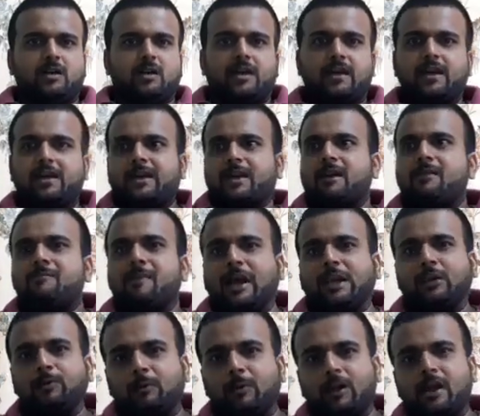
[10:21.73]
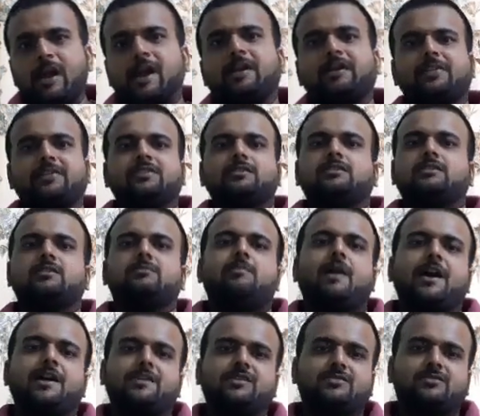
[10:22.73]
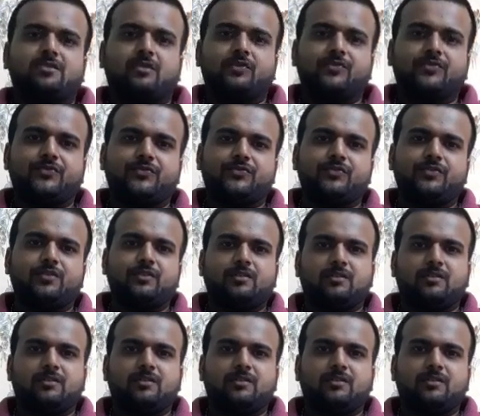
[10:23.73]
He can manipulate the minds of